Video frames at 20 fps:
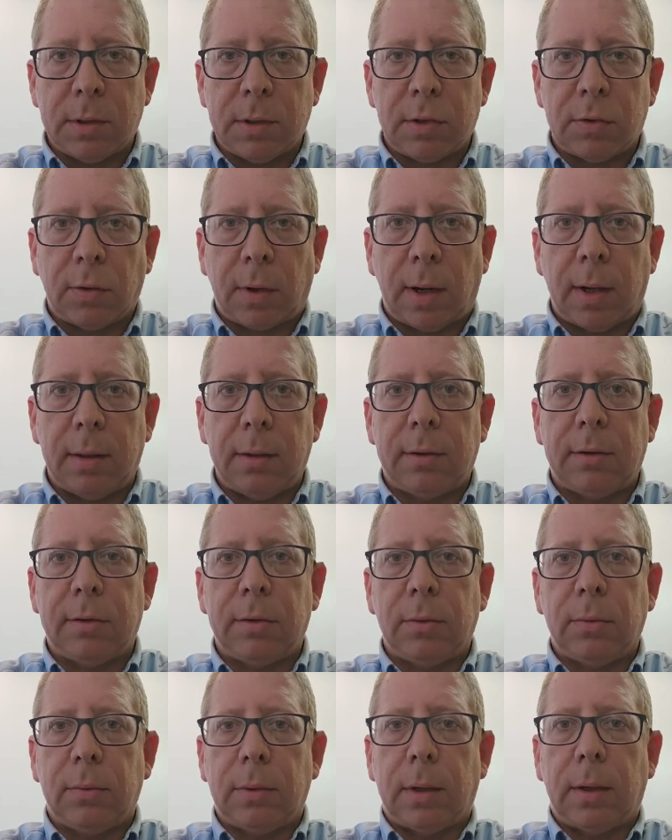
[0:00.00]
They tried
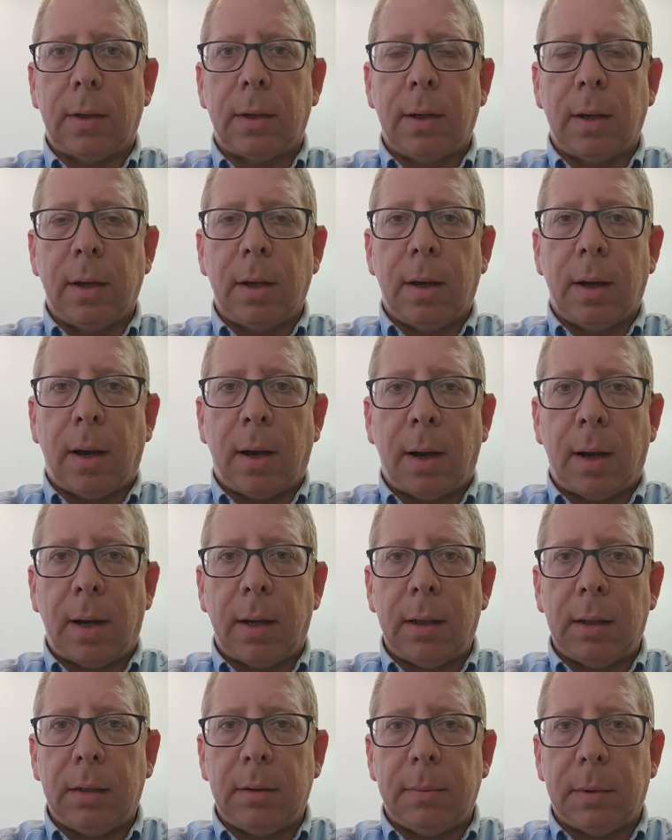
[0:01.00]
to
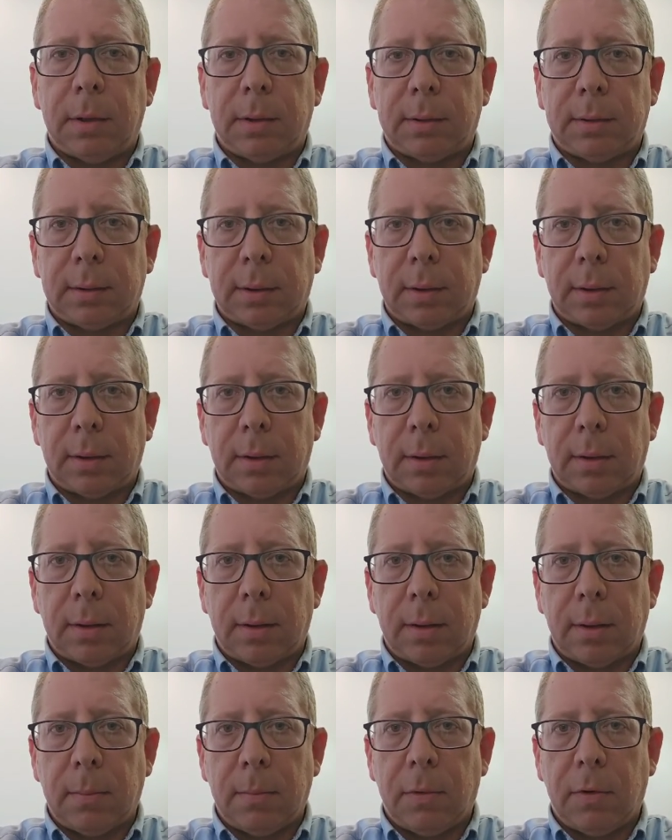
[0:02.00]
hide, but
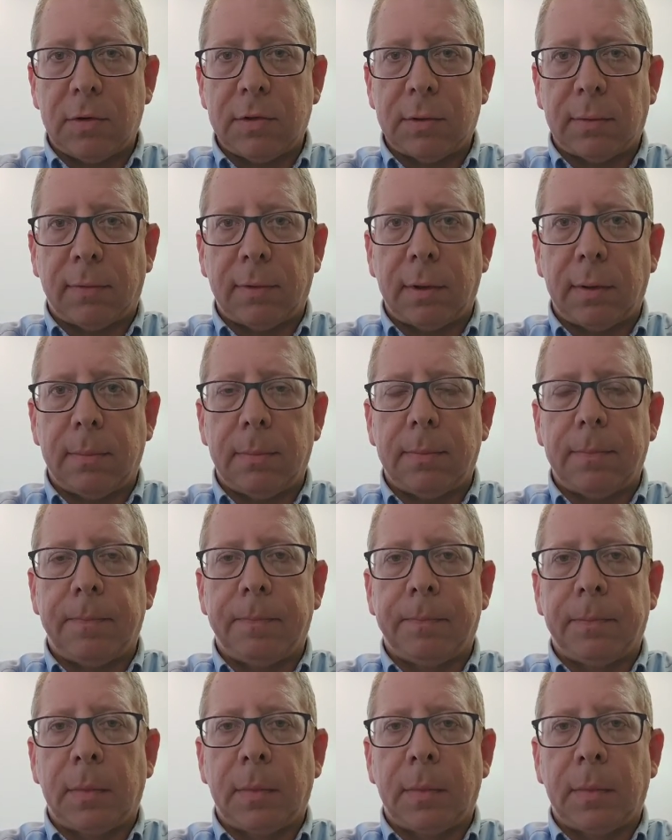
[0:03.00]
most of them